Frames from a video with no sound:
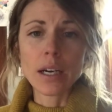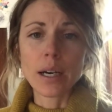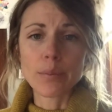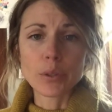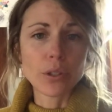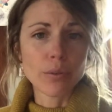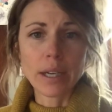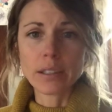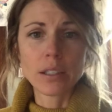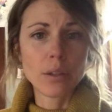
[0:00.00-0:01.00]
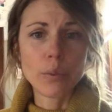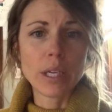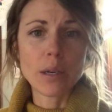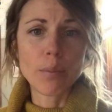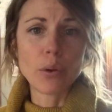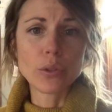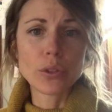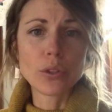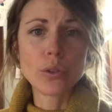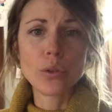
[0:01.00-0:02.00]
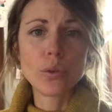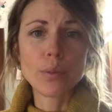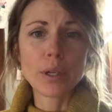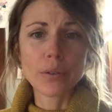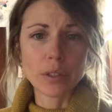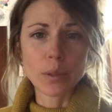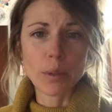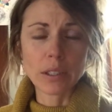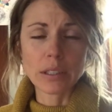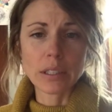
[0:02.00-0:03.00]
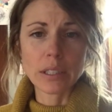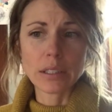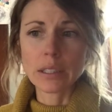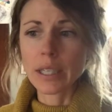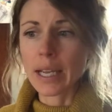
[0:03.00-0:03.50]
So the rest of the week, post 2 peer responses.